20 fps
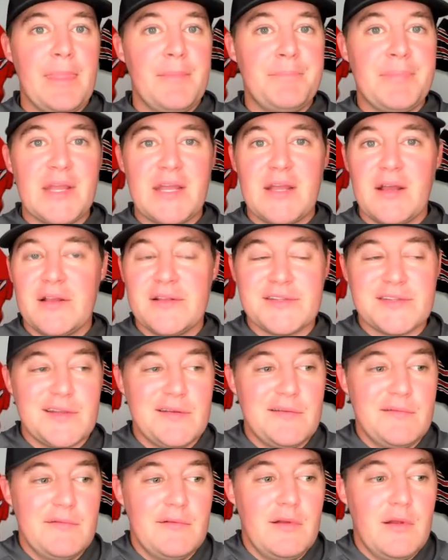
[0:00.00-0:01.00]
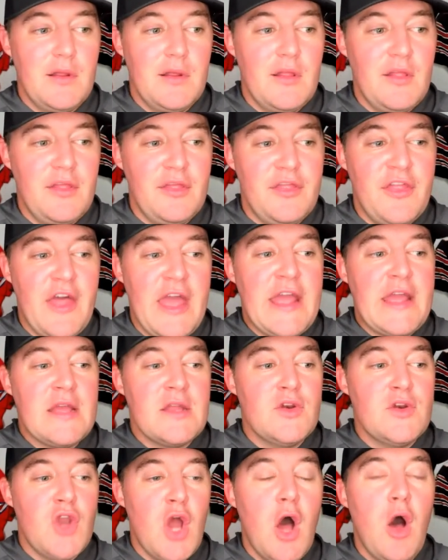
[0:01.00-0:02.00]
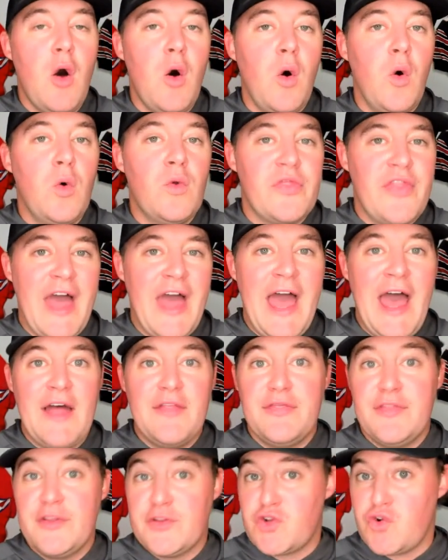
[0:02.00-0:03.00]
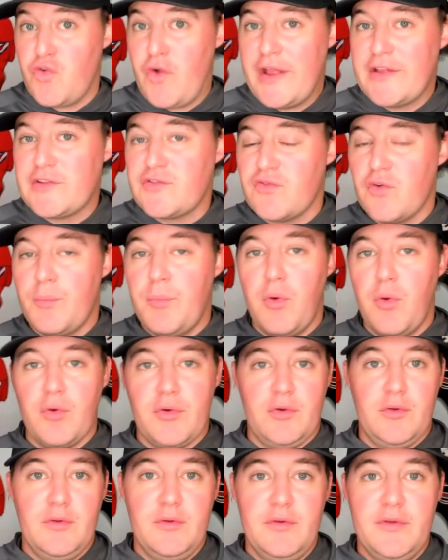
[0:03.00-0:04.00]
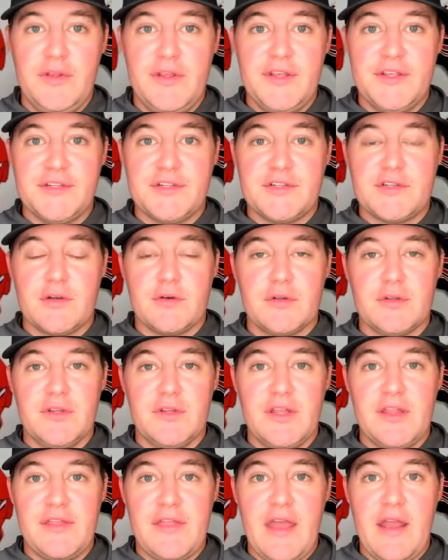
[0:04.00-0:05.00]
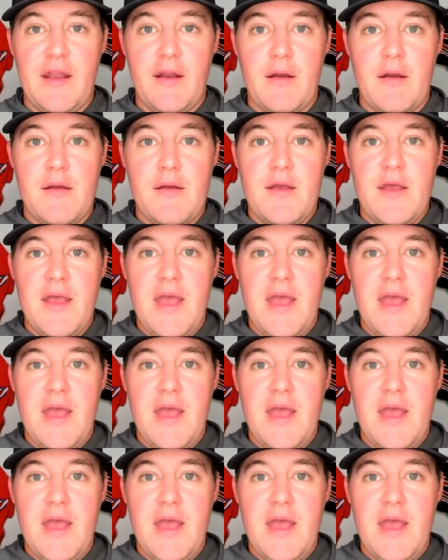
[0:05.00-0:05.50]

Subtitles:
because they know that the transfer portal is certainly there.